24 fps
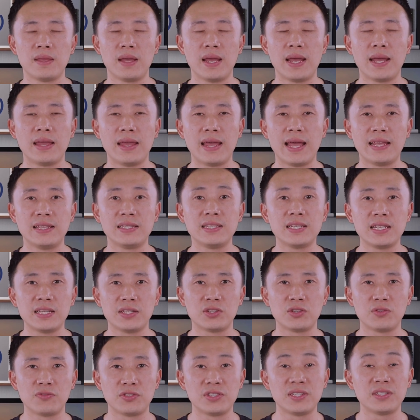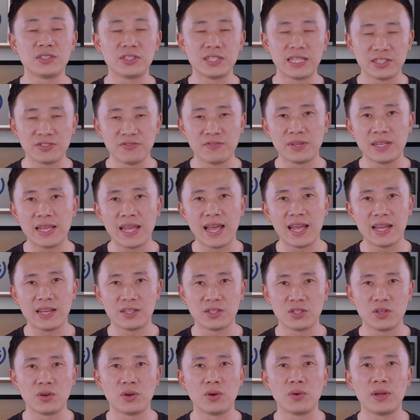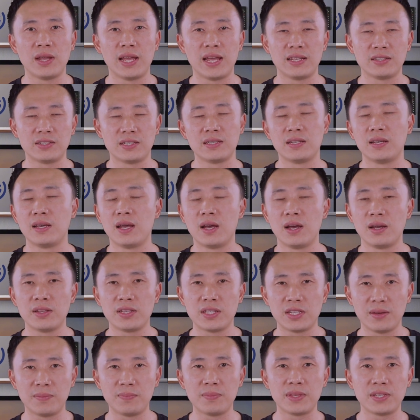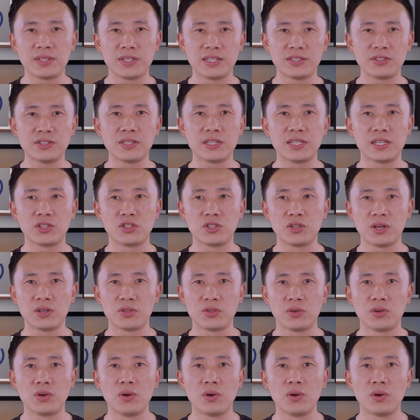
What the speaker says: And that's it. You've successfully added YoloCast as an RTMP destination on your